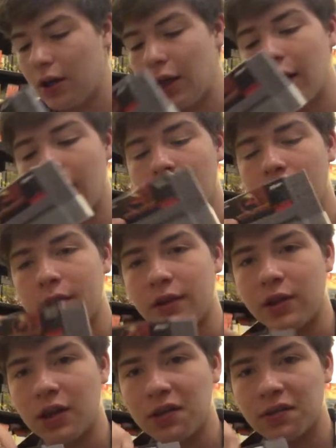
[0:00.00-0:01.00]

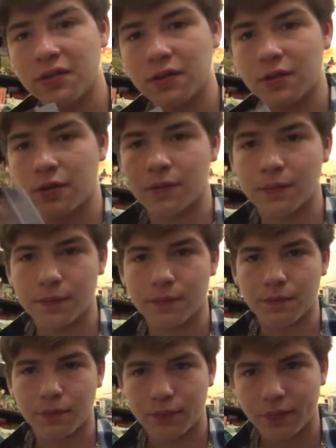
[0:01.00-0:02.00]
And yes,
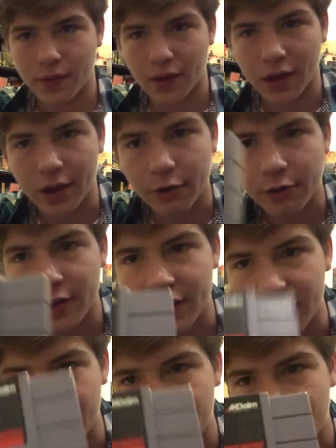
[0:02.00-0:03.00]
here it
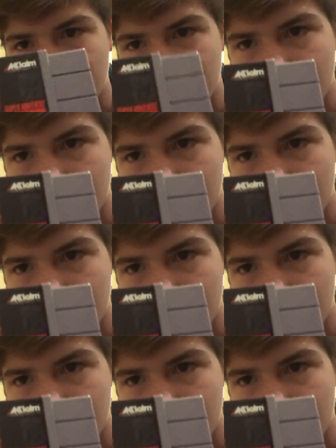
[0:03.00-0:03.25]
is.